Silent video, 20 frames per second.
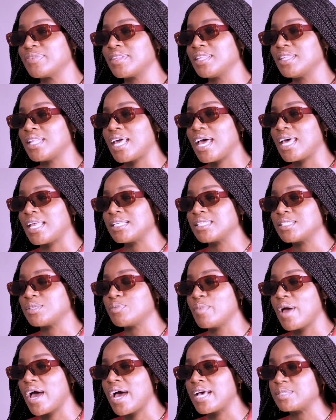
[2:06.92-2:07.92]
that
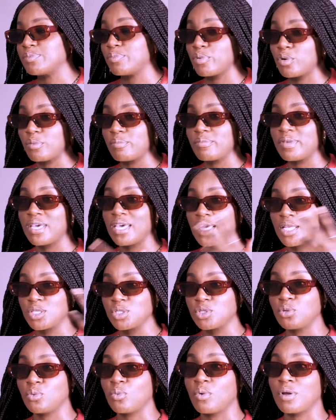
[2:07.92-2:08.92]
has brought me
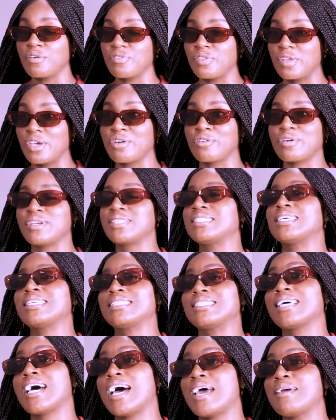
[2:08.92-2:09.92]
to one of the greatest
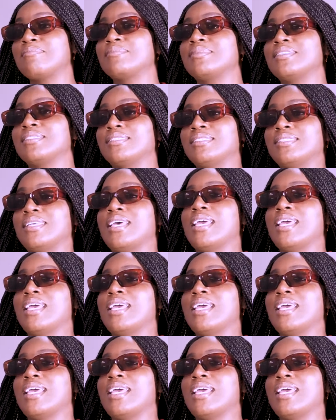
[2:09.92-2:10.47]
times